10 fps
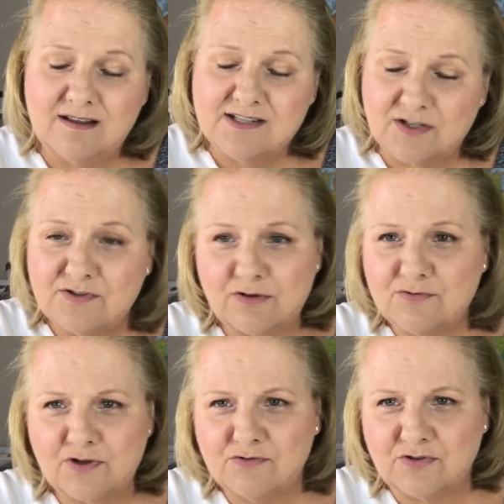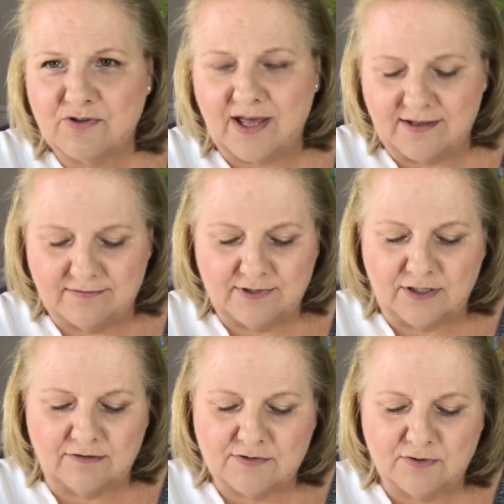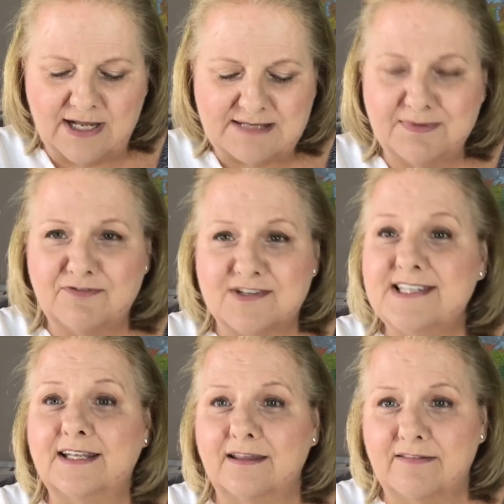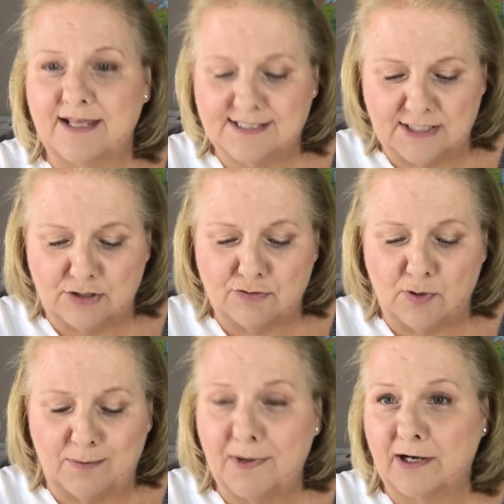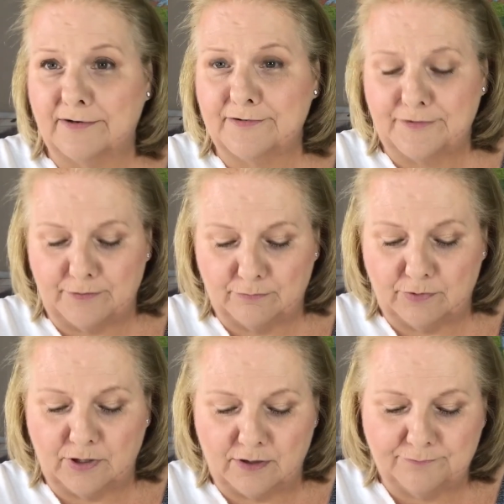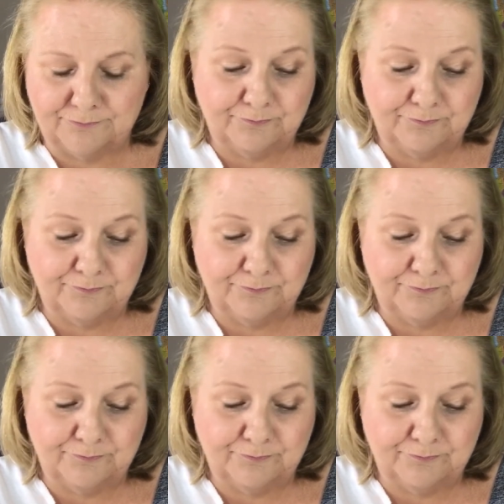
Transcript: So don't do that, you know. Don't ask me for silly things that you know I'm not going to do, you know.